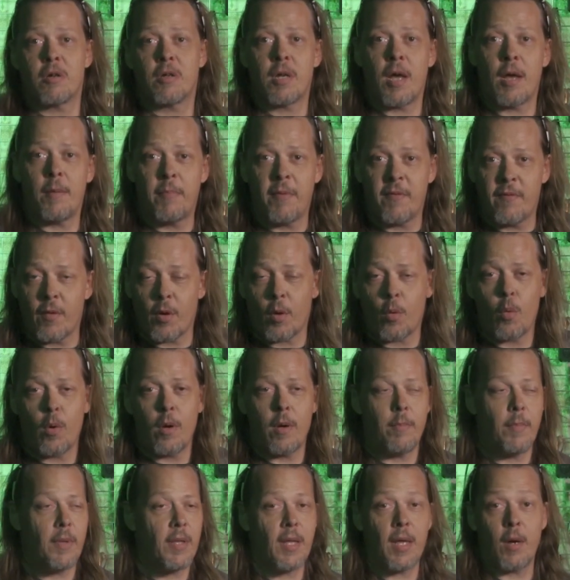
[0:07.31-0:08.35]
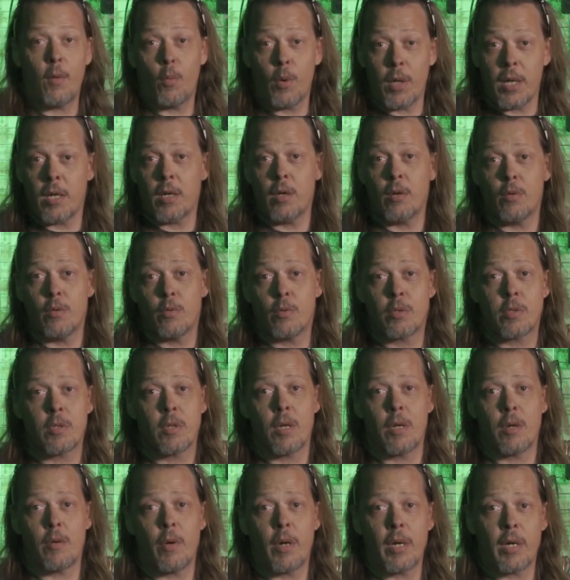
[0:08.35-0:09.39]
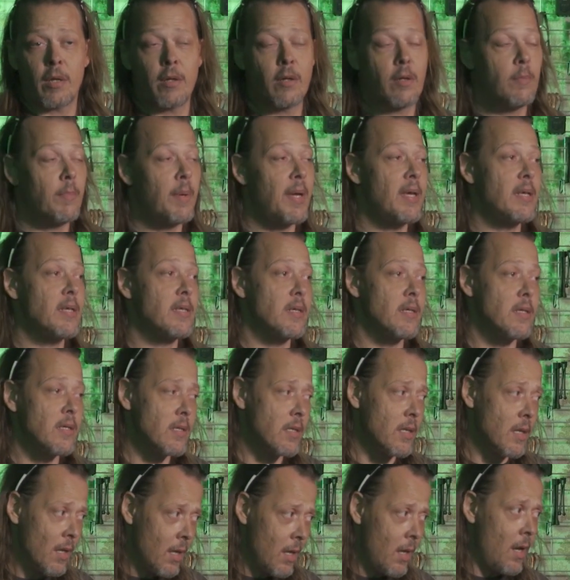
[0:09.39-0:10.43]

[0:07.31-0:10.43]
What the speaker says: type of equipment that we use on a regular basis.